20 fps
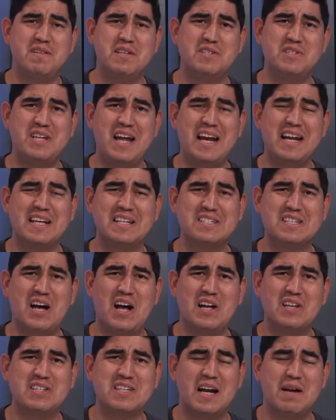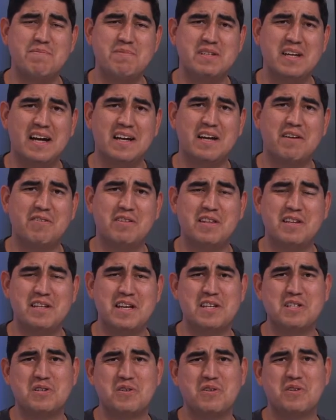This is Danny Gonzalez, and I'm done here with
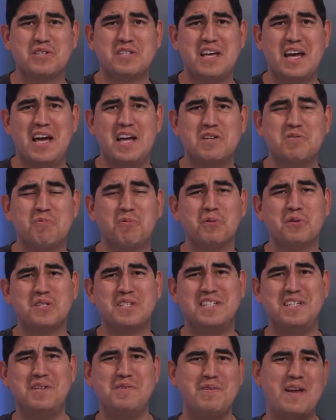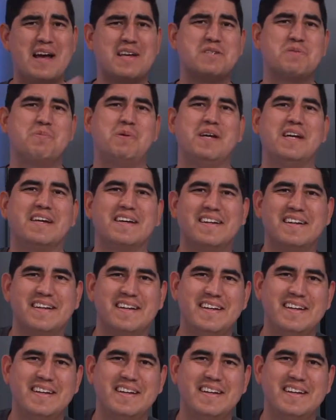Industrial Sage. We'll see you next week.